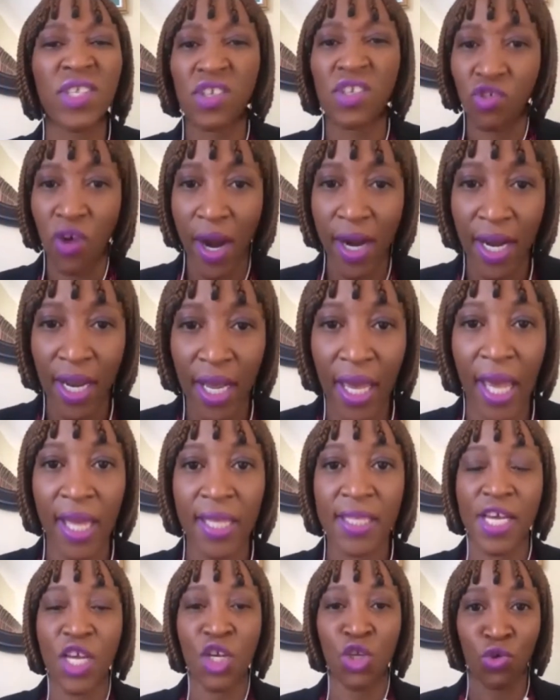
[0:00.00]
trying to
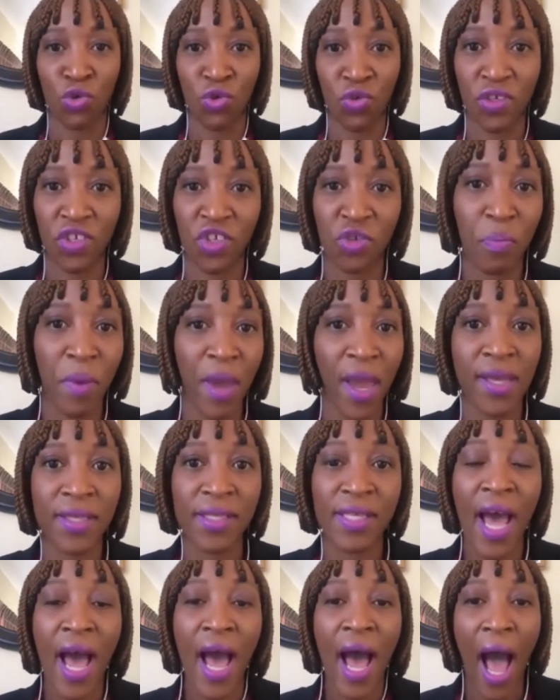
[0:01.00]
get into the
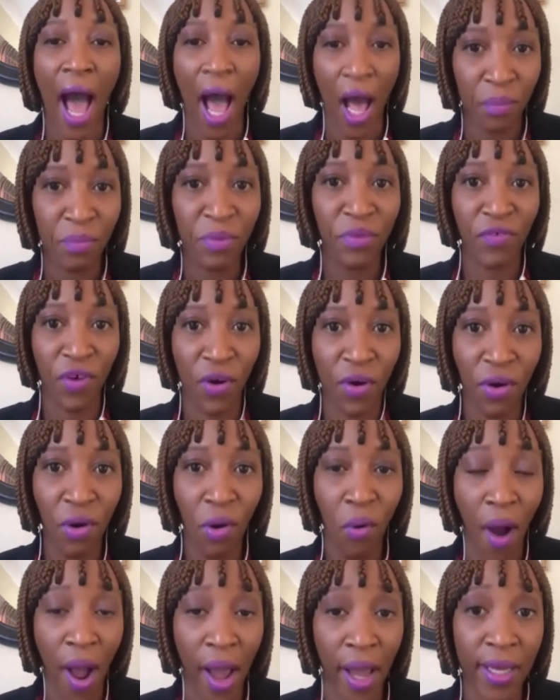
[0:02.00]
space, I'll be very
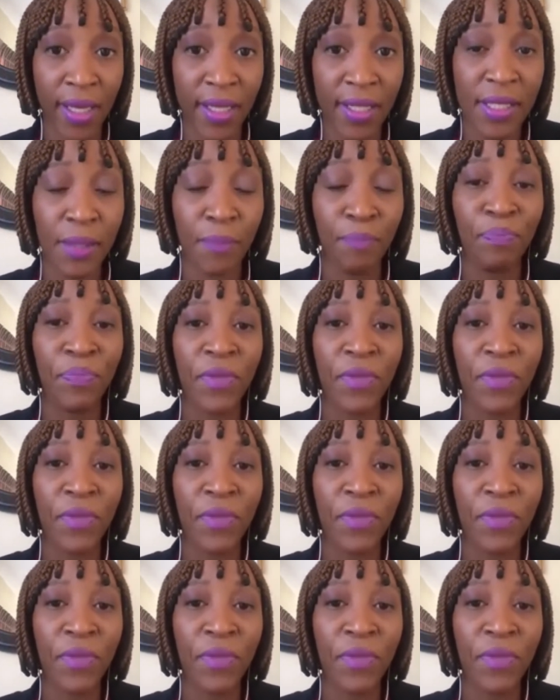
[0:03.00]
quiet.